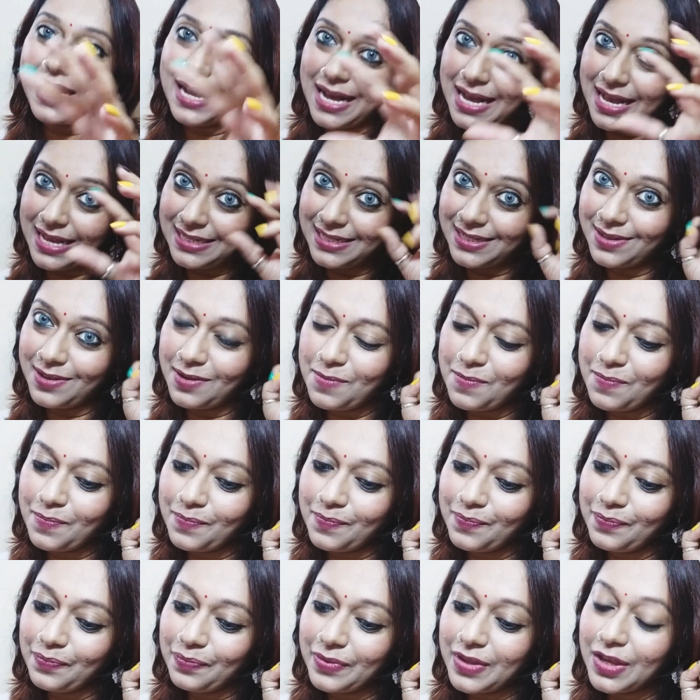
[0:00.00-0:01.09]
as a
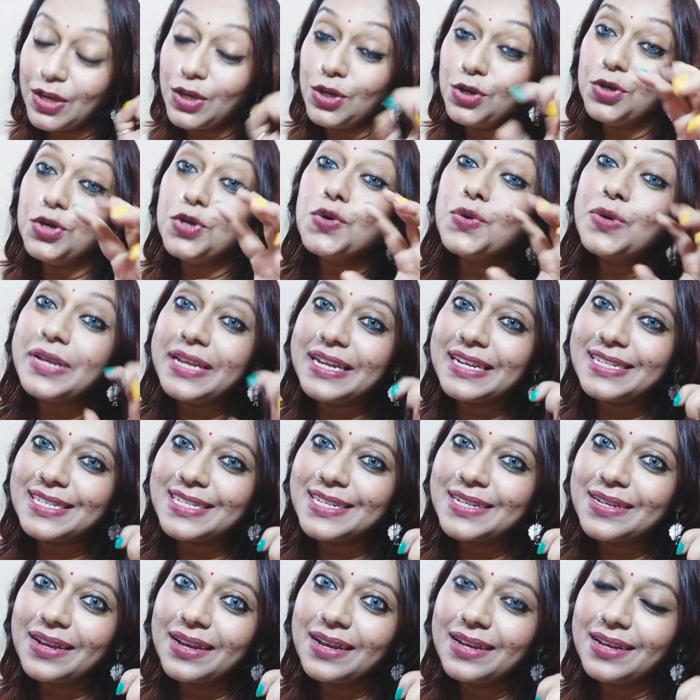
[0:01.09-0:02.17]

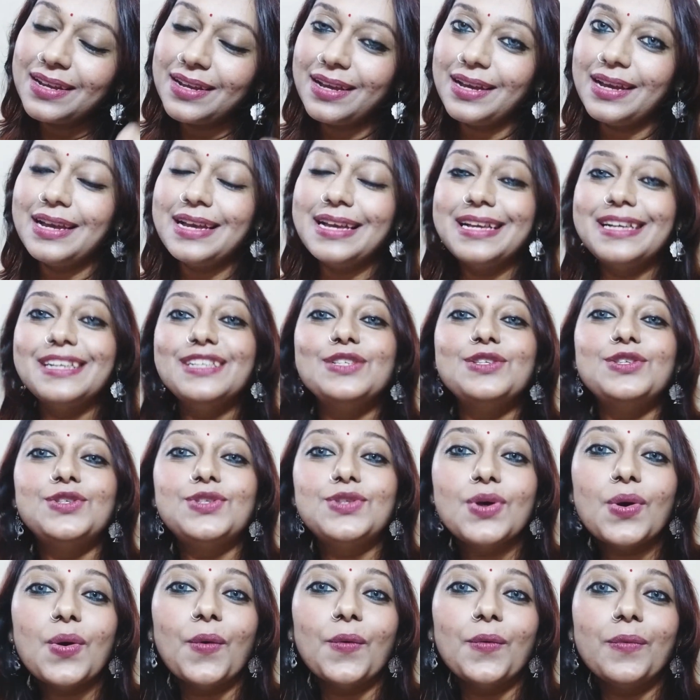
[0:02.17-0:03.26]
unit.
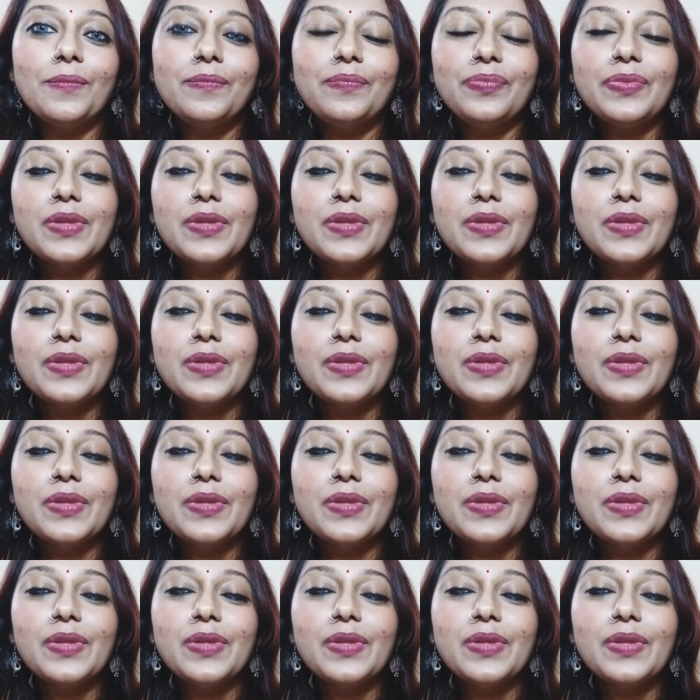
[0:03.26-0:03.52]
So